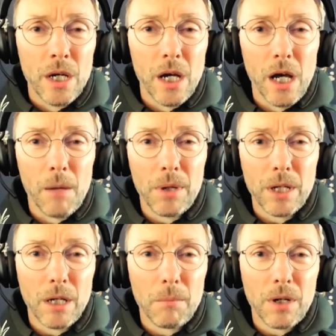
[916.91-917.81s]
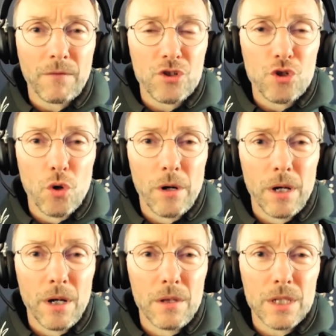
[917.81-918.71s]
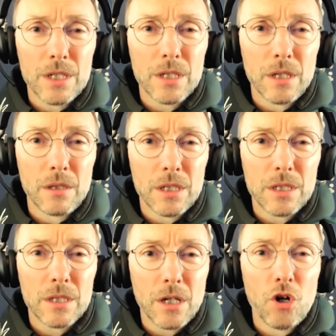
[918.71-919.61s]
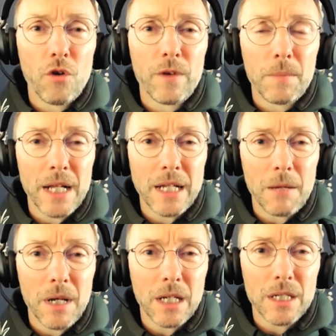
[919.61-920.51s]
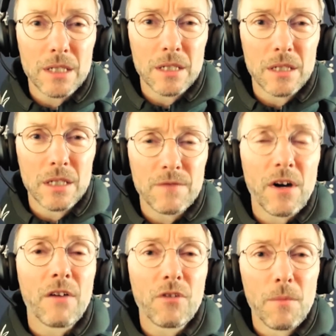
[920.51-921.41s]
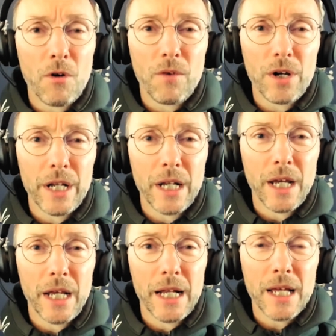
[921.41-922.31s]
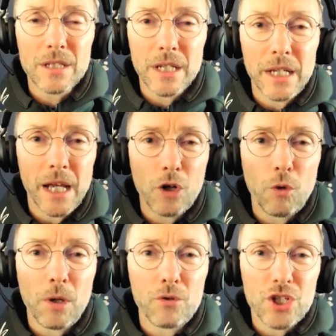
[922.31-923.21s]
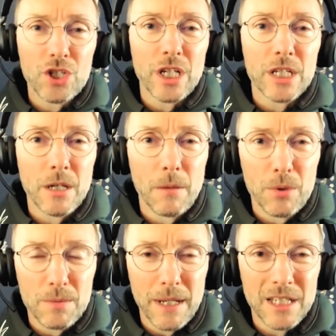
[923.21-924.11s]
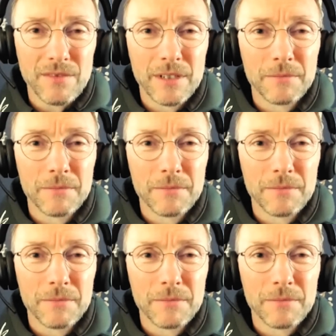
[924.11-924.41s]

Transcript: but for sure this COVID pandemic is far from over in a global logistics perspective.